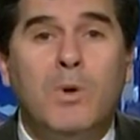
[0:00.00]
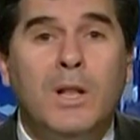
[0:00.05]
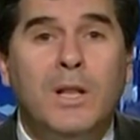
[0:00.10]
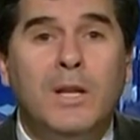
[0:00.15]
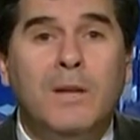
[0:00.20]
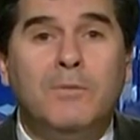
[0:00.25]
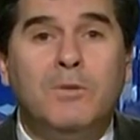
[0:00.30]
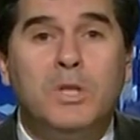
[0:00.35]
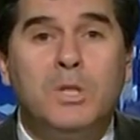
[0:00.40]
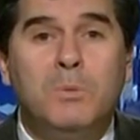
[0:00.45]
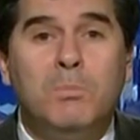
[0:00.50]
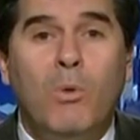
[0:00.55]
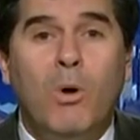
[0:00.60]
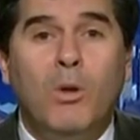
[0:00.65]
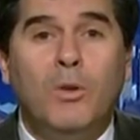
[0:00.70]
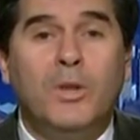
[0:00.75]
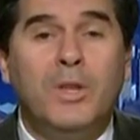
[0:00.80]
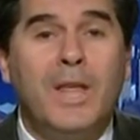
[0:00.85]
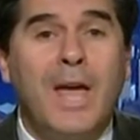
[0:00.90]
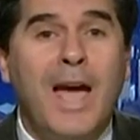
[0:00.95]
relative to
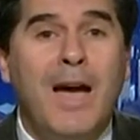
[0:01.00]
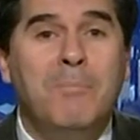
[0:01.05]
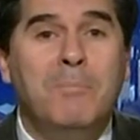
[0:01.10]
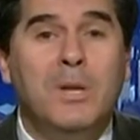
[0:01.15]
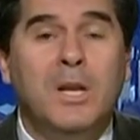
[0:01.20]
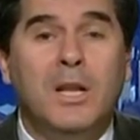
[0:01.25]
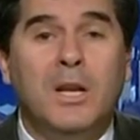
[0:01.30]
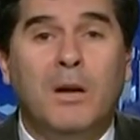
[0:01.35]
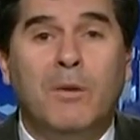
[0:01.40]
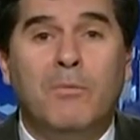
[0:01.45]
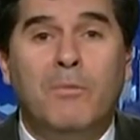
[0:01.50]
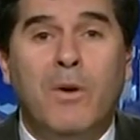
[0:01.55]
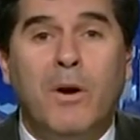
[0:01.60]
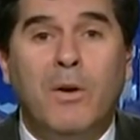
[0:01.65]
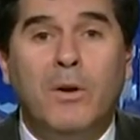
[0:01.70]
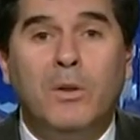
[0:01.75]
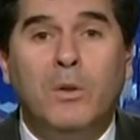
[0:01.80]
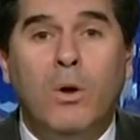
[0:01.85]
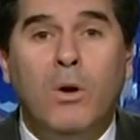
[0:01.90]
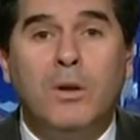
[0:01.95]
small that they have been in a
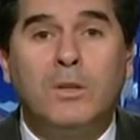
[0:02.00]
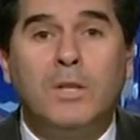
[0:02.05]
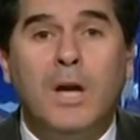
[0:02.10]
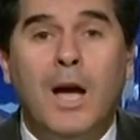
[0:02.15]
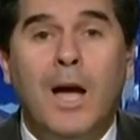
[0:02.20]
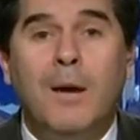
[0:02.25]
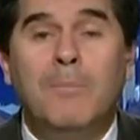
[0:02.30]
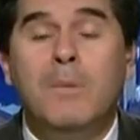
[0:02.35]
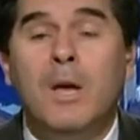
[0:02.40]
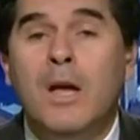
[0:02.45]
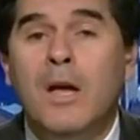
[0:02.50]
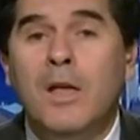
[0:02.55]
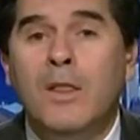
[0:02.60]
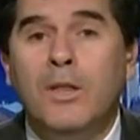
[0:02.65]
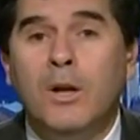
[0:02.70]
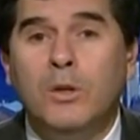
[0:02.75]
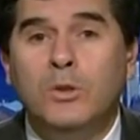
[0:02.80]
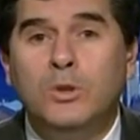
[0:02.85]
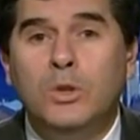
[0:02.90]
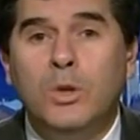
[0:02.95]
very long time.
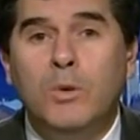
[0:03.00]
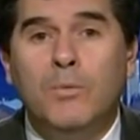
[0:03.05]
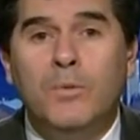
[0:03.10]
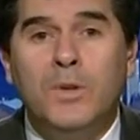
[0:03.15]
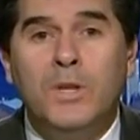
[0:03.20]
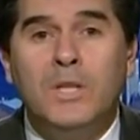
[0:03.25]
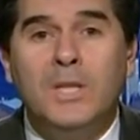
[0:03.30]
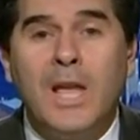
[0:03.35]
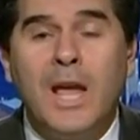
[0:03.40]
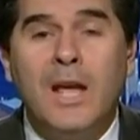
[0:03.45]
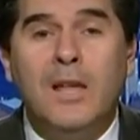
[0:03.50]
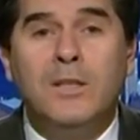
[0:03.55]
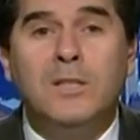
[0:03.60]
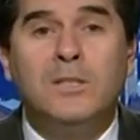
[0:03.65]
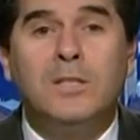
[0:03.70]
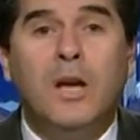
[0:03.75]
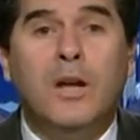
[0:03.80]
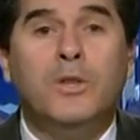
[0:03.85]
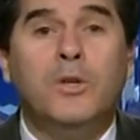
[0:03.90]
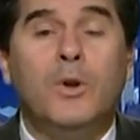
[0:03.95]
They're due for the day in the
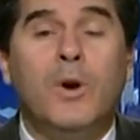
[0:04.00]
sun.